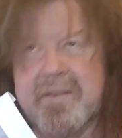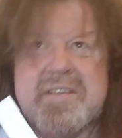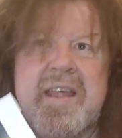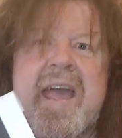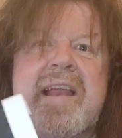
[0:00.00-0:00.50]

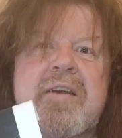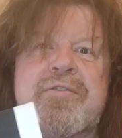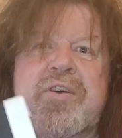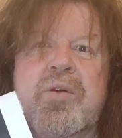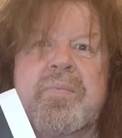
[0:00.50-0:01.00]
There's an earlier
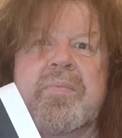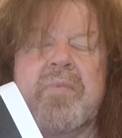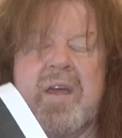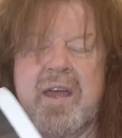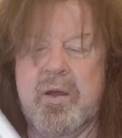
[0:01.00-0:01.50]
film,
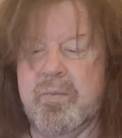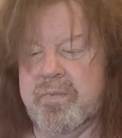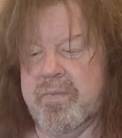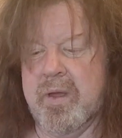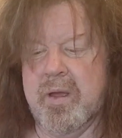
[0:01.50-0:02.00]
I
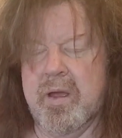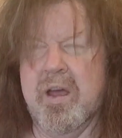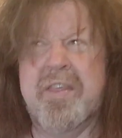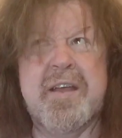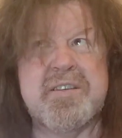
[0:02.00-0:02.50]

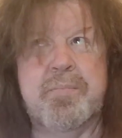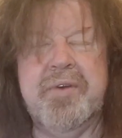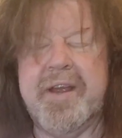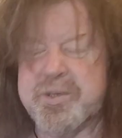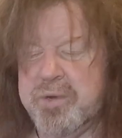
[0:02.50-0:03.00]
think it's a
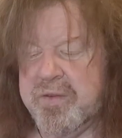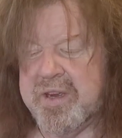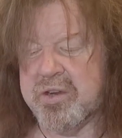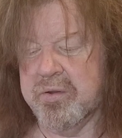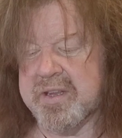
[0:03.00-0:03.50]
British
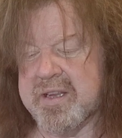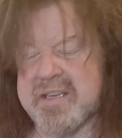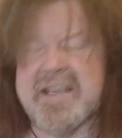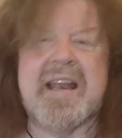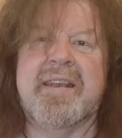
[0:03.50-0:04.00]
movie called
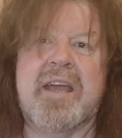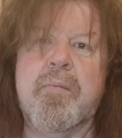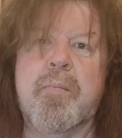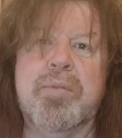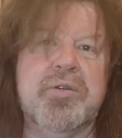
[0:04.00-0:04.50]
Silent
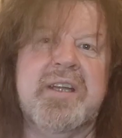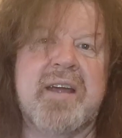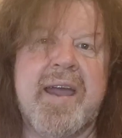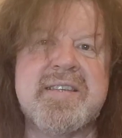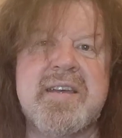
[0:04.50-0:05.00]
Night, Bloody
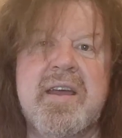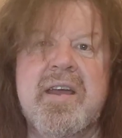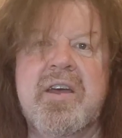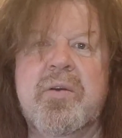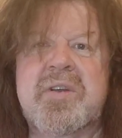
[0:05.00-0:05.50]
Night,
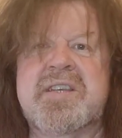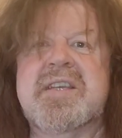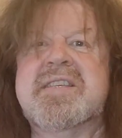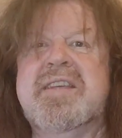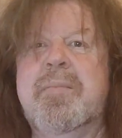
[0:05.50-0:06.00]
which has
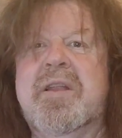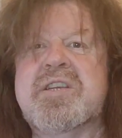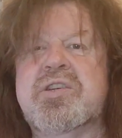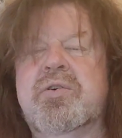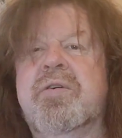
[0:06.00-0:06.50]
a
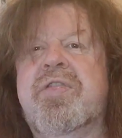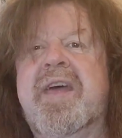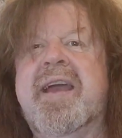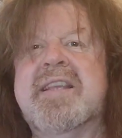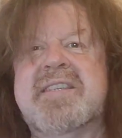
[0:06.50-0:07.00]
similar sort of thing.